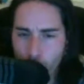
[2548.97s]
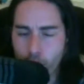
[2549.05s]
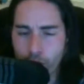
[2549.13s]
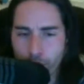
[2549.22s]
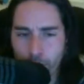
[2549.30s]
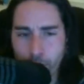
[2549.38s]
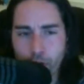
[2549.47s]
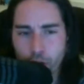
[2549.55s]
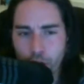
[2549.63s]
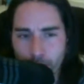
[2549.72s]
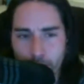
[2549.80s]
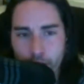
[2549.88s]
are you
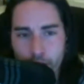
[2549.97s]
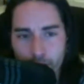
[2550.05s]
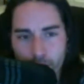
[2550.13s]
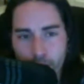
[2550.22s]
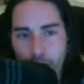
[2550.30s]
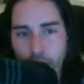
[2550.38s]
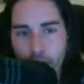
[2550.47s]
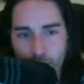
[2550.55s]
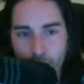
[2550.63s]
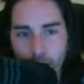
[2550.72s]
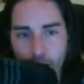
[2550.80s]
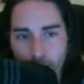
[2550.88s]
trying to say,
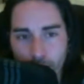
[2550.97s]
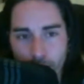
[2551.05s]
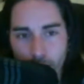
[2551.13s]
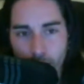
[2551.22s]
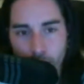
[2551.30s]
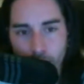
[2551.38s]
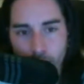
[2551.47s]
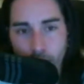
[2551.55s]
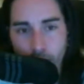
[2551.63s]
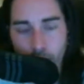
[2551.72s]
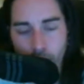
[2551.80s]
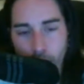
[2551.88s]
Chaz,
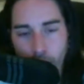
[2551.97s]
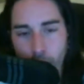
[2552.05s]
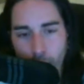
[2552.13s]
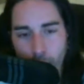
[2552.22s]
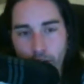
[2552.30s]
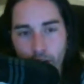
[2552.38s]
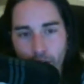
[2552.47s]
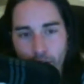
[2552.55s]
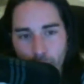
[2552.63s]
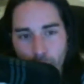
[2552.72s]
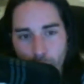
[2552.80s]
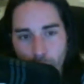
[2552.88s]
that our
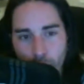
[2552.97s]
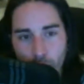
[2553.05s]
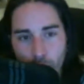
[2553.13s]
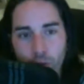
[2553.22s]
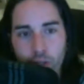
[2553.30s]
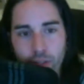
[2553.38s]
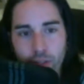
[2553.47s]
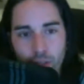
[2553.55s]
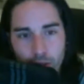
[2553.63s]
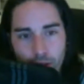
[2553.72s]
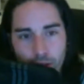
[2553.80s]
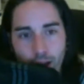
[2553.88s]
radio show is
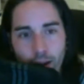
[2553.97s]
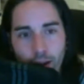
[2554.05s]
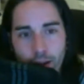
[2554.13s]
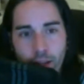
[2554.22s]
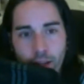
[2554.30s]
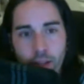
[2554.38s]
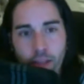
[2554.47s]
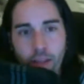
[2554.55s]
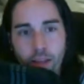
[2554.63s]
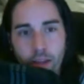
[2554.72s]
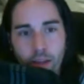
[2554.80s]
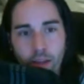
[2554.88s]
not
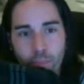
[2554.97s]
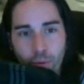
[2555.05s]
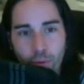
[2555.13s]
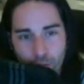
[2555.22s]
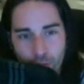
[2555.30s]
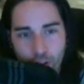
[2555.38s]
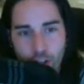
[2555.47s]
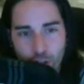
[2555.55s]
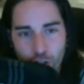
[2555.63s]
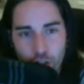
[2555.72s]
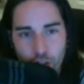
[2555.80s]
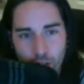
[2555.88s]

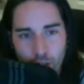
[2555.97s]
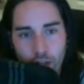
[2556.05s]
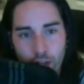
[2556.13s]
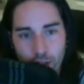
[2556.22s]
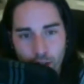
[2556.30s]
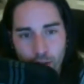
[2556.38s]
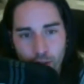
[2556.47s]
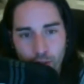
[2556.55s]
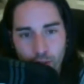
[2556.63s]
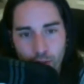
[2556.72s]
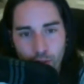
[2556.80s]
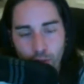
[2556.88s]
professional
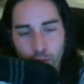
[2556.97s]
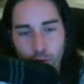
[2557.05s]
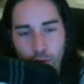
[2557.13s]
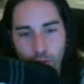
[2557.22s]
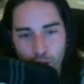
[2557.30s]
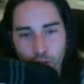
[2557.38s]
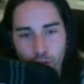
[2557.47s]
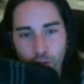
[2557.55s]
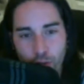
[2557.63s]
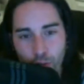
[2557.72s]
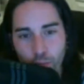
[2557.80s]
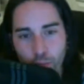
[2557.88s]
enough for you
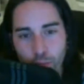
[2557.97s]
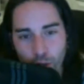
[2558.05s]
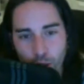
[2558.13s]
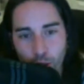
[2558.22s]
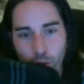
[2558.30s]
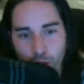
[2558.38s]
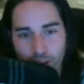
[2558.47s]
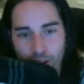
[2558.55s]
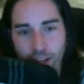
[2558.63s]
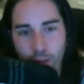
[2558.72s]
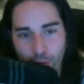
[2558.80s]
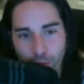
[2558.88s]
to put your
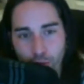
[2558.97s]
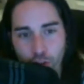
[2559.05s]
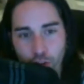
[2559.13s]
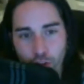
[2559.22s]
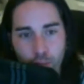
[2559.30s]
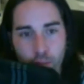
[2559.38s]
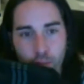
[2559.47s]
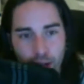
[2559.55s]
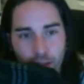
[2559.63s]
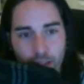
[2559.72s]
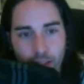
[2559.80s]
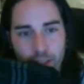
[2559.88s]
name fully
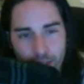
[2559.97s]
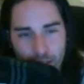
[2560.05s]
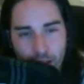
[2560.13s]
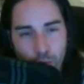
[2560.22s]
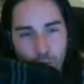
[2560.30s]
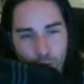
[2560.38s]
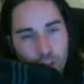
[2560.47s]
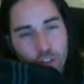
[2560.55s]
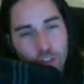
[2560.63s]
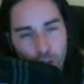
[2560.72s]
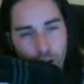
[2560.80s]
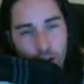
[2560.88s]
behind it? Is that what you're
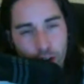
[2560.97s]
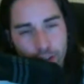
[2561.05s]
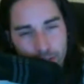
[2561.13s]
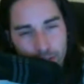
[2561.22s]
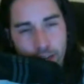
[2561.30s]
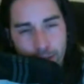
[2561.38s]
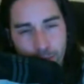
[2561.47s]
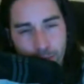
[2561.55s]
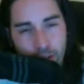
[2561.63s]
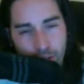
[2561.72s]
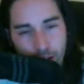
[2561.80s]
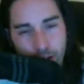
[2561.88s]
trying to say to
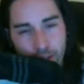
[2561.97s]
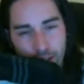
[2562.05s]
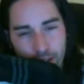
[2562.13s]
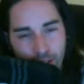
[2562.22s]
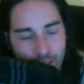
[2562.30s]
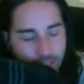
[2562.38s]
me right now?